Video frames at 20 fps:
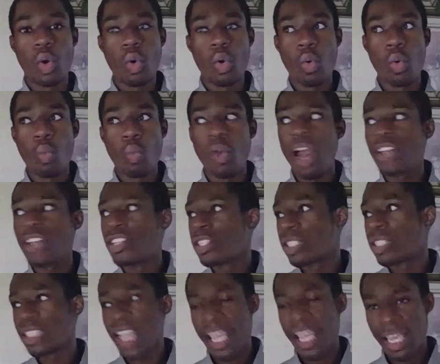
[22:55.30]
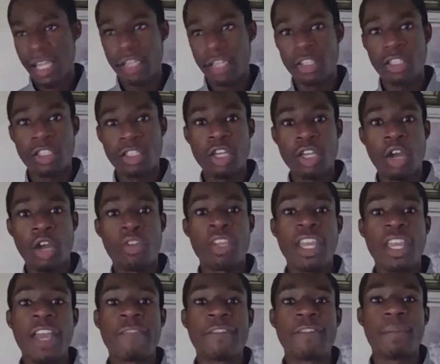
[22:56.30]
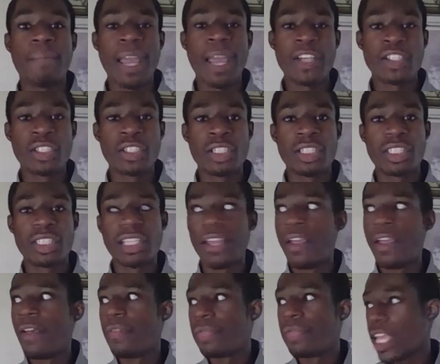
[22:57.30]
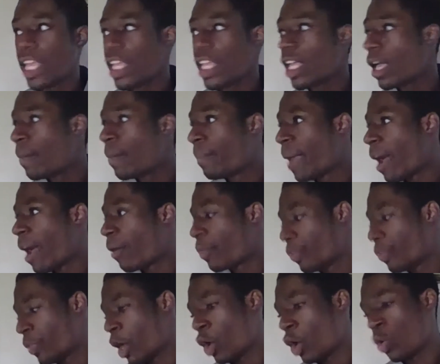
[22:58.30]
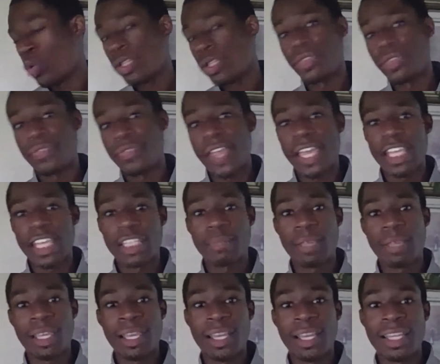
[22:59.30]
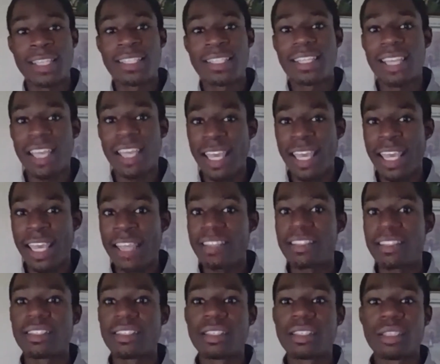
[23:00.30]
what I just said, the informations. Think about those things, because it's,